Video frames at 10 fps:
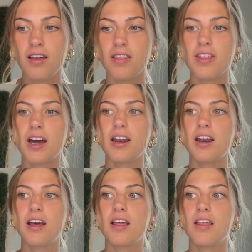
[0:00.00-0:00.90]
that
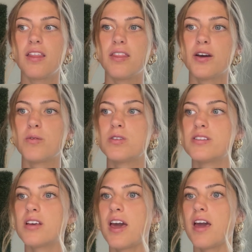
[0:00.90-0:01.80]
there
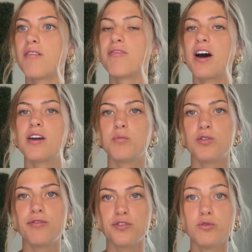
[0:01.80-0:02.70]
was a viable
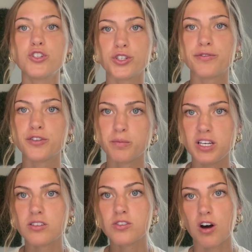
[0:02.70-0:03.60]
future for me
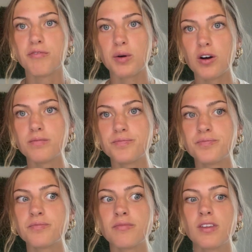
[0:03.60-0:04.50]
in softball.
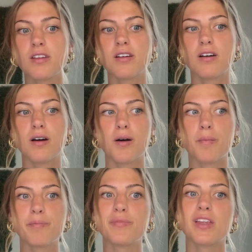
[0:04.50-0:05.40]

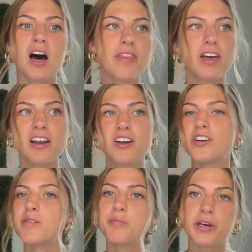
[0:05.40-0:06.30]
Not that I
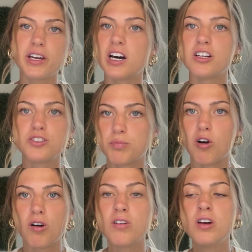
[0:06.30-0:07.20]
couldn't play college
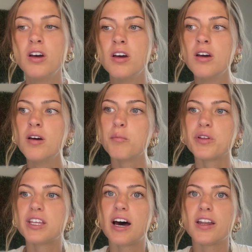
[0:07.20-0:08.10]
ball, but
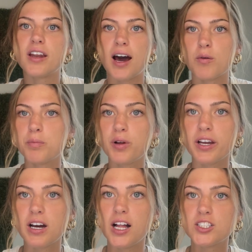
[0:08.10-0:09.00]
that I would play
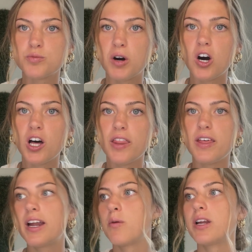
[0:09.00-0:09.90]
college ball and
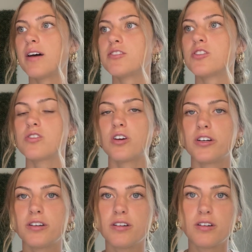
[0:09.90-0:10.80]
then I would have to
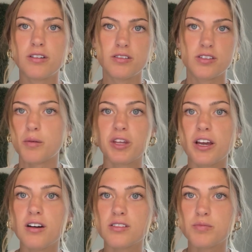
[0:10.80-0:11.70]
start something
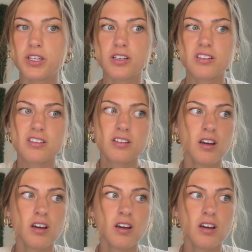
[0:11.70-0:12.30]
else, because